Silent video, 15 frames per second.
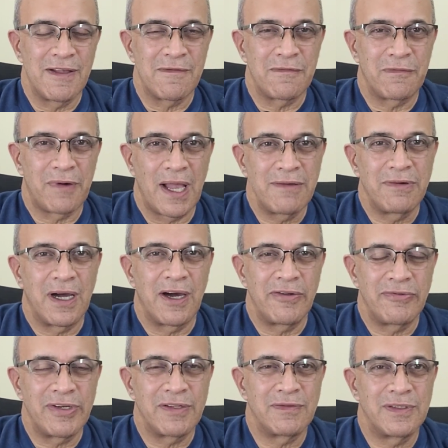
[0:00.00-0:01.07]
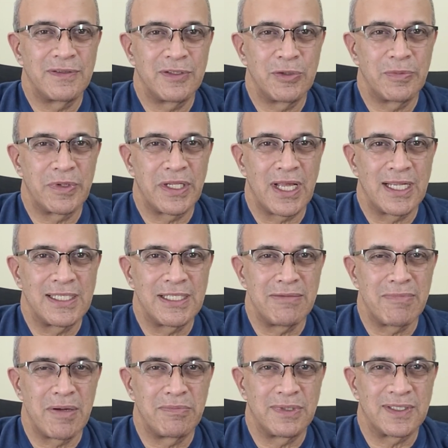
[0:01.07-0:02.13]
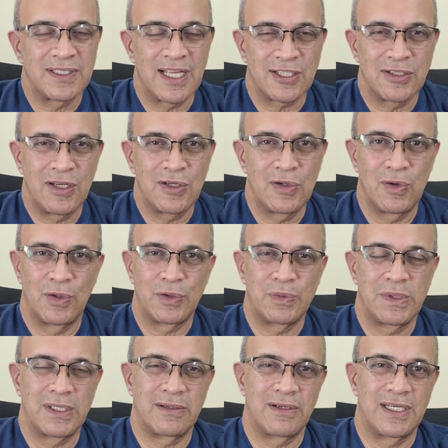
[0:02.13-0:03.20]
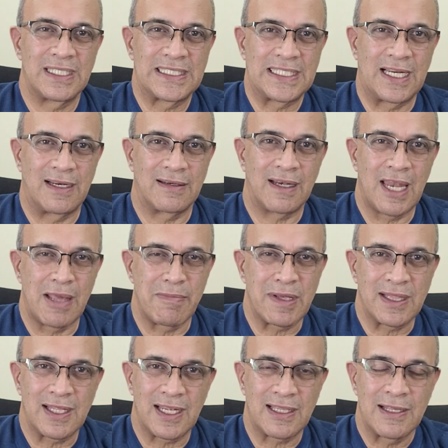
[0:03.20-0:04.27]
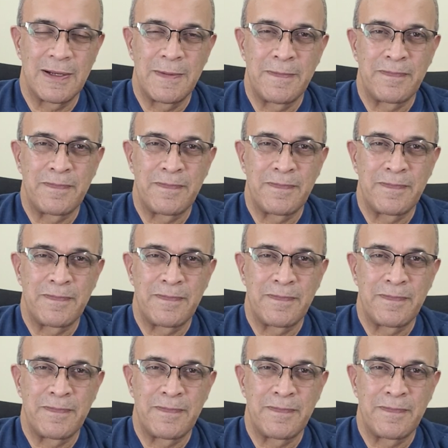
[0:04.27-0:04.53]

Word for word: if 500 of the OpenAI team members actually go on Twitter and start claiming that